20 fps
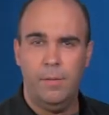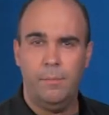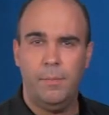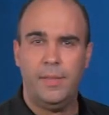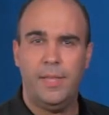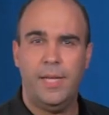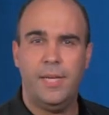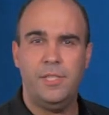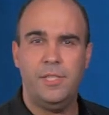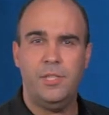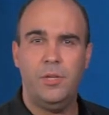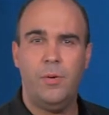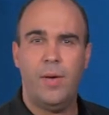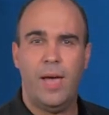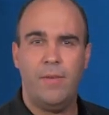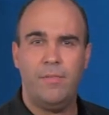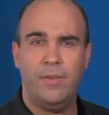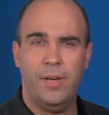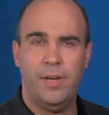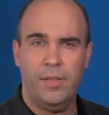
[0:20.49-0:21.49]
but they do
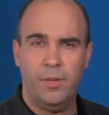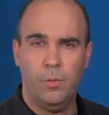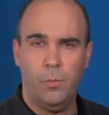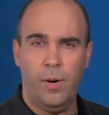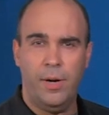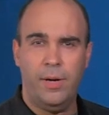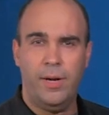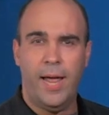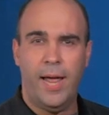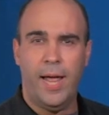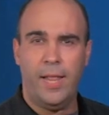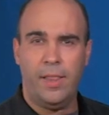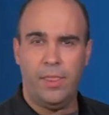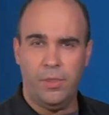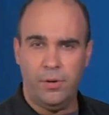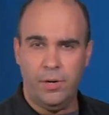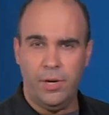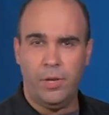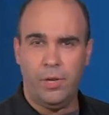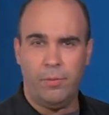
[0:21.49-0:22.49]
have another one at
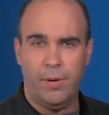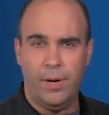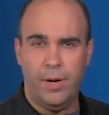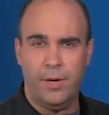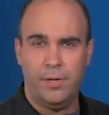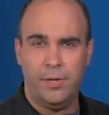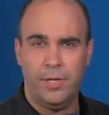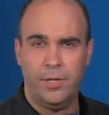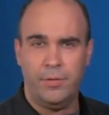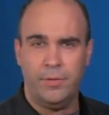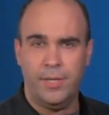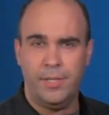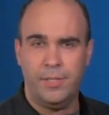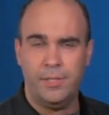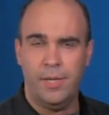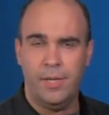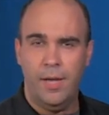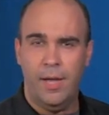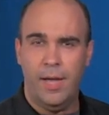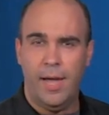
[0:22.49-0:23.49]
thirty-three hundred
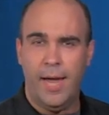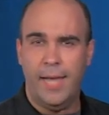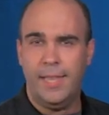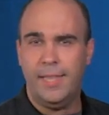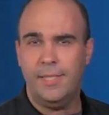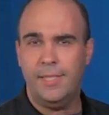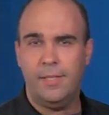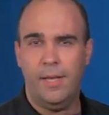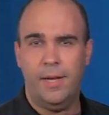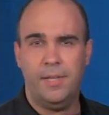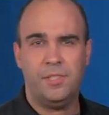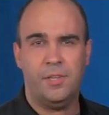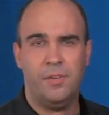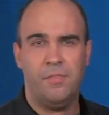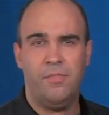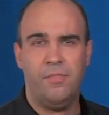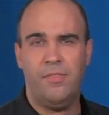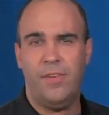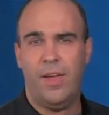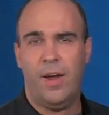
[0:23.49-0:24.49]
degrees, and these lights are
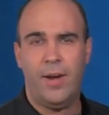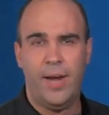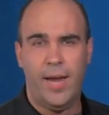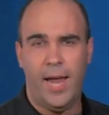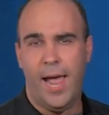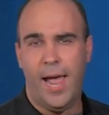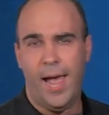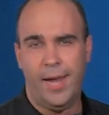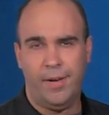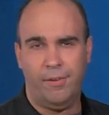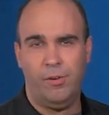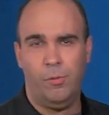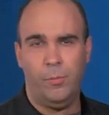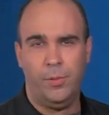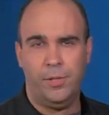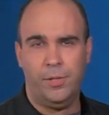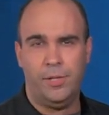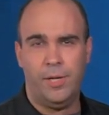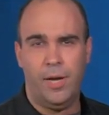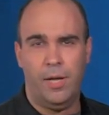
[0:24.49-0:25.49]
very accurate
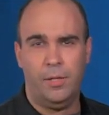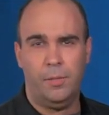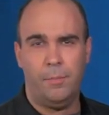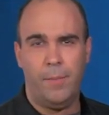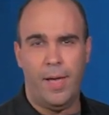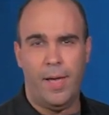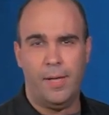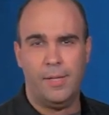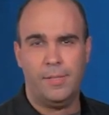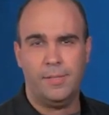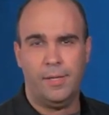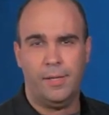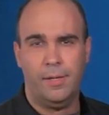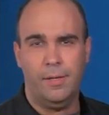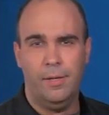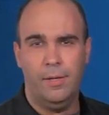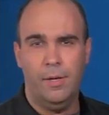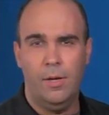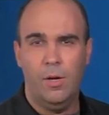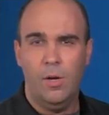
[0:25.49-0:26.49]
with their color balancing.
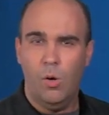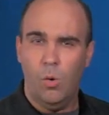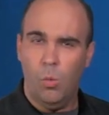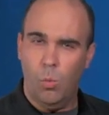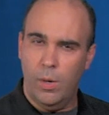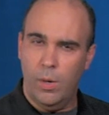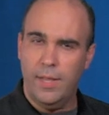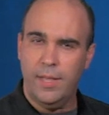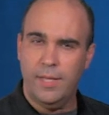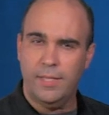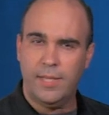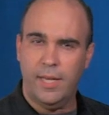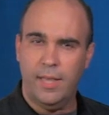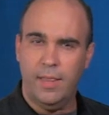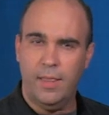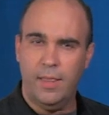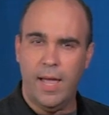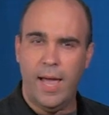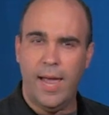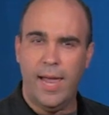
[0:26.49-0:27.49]
One of the things I
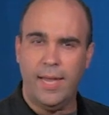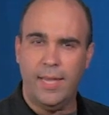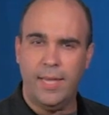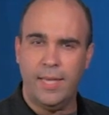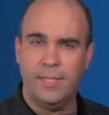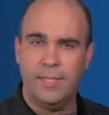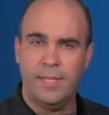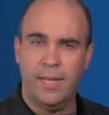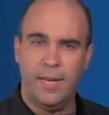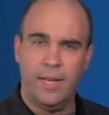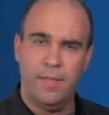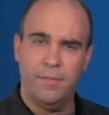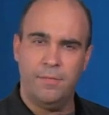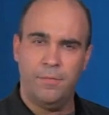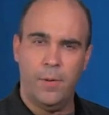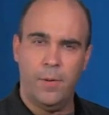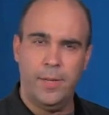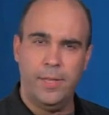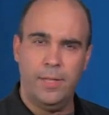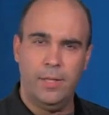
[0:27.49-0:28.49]
like is that on the
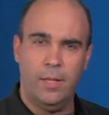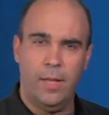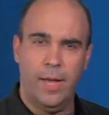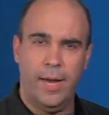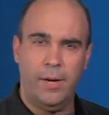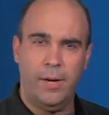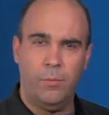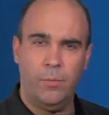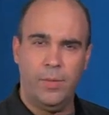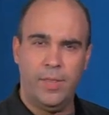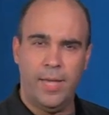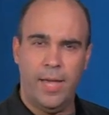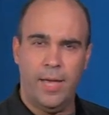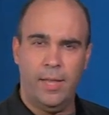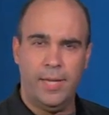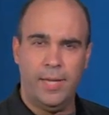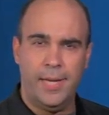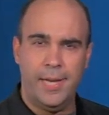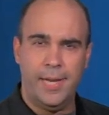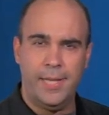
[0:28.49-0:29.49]
front of the light with the
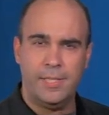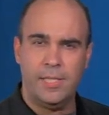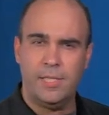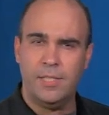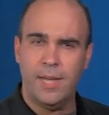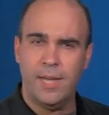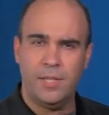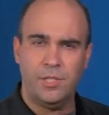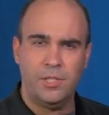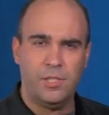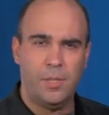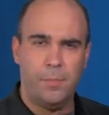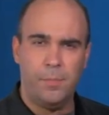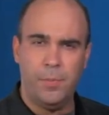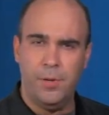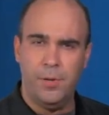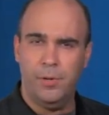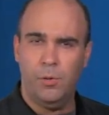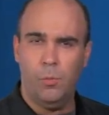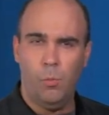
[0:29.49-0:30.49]
L E Ds, it's not just a
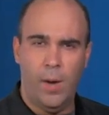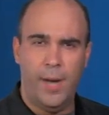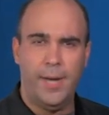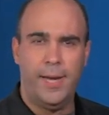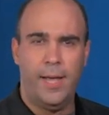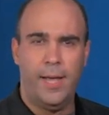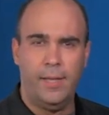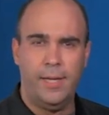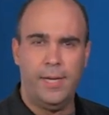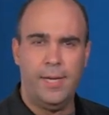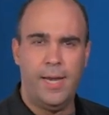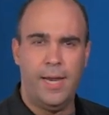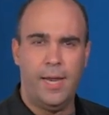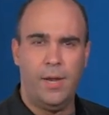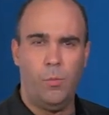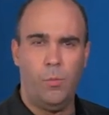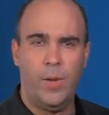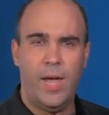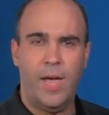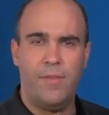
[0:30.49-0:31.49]
pure white L E
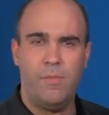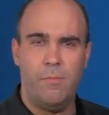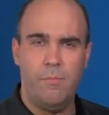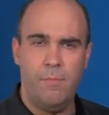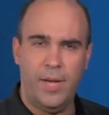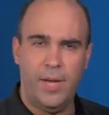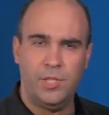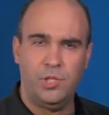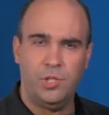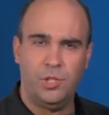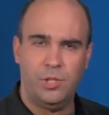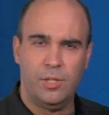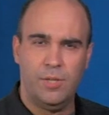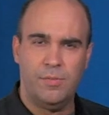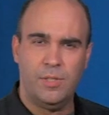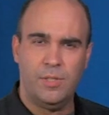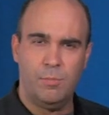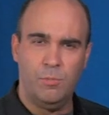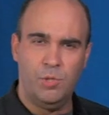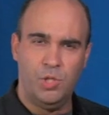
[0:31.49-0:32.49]
D. We have a mixture of
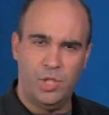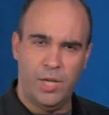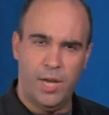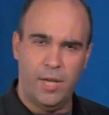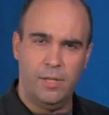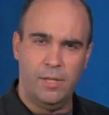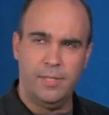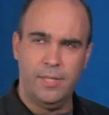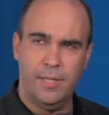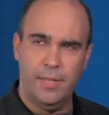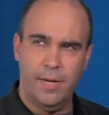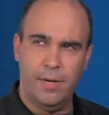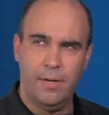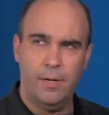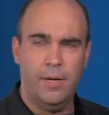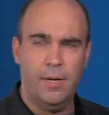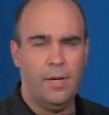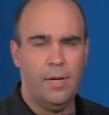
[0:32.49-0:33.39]
some gels in there